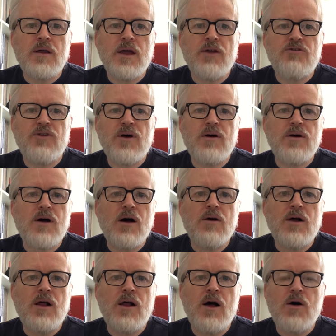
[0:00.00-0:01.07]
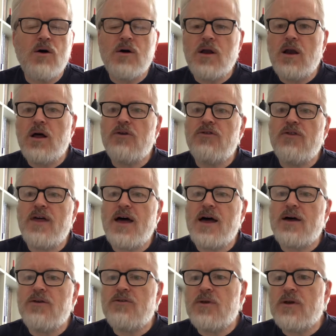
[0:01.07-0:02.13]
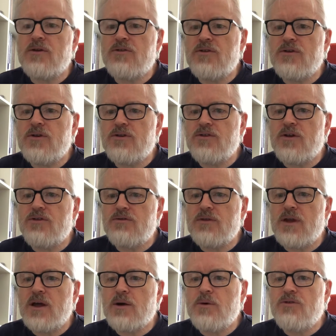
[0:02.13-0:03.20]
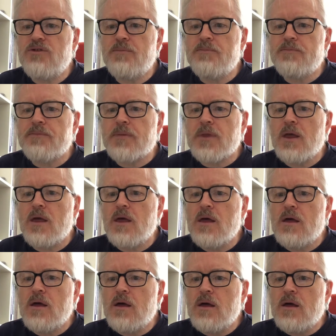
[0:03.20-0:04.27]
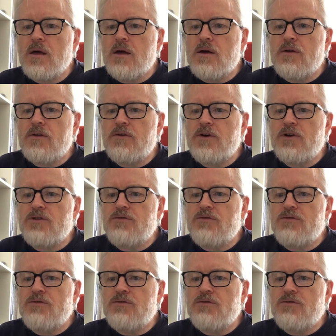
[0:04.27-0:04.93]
so I'll class that as answering that question. The first